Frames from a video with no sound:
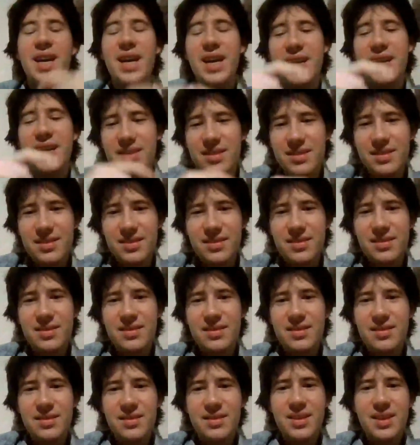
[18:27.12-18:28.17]
and
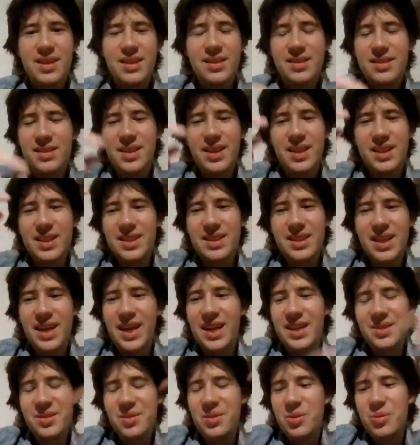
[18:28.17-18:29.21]
then like
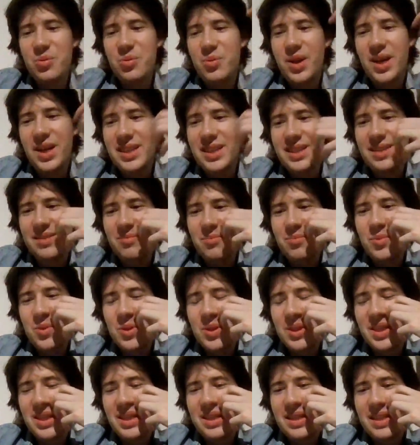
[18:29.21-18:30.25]
I don't know why
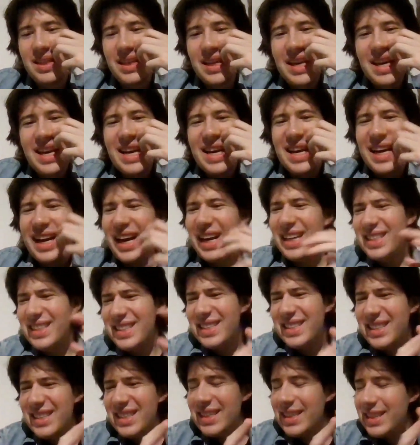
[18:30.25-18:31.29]
would
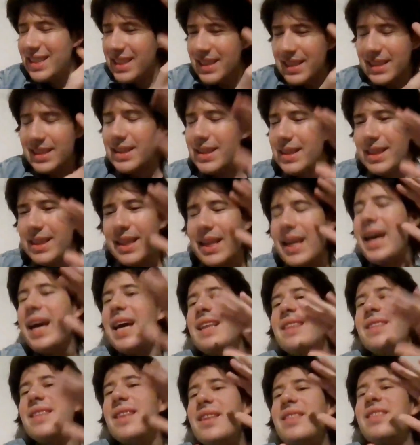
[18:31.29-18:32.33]

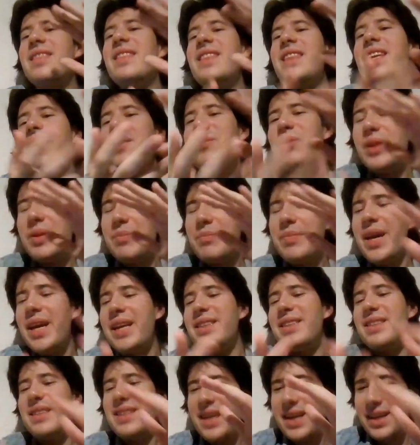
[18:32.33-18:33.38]
the theory
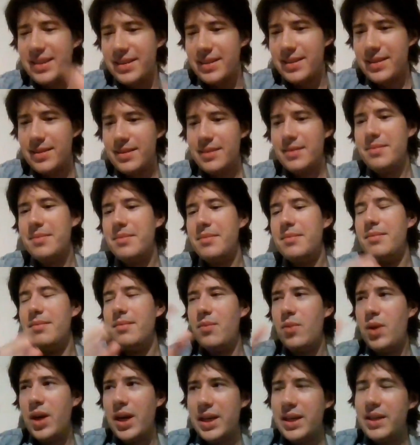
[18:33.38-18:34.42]
made sense.
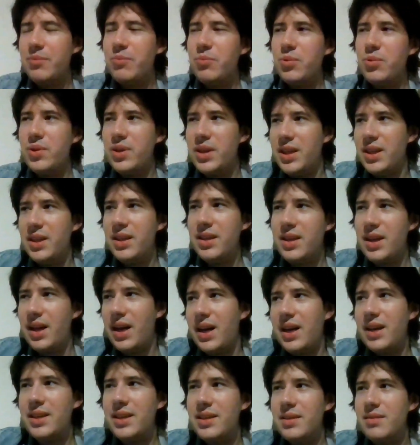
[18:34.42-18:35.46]
Why would he
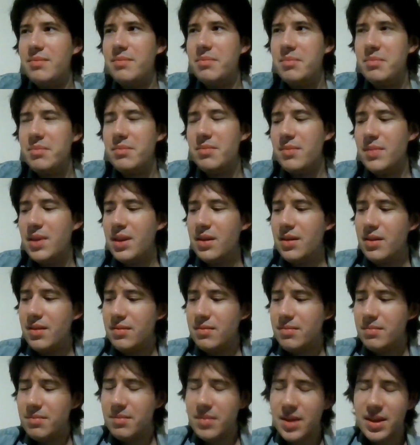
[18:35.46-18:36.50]
die
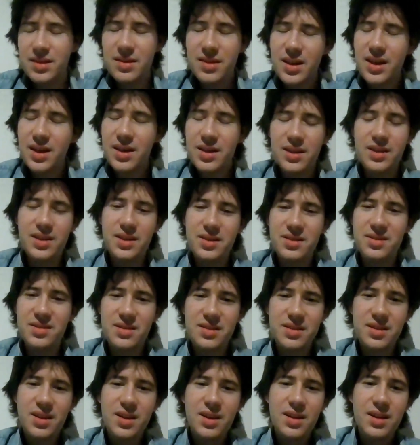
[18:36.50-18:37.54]
by the
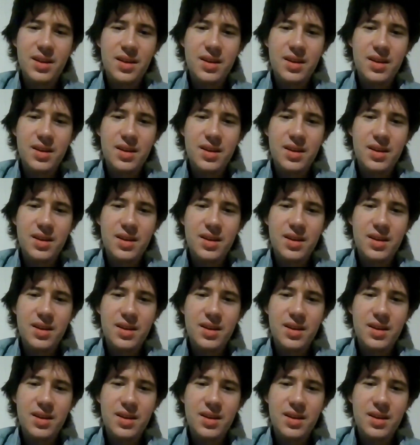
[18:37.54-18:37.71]
nihilists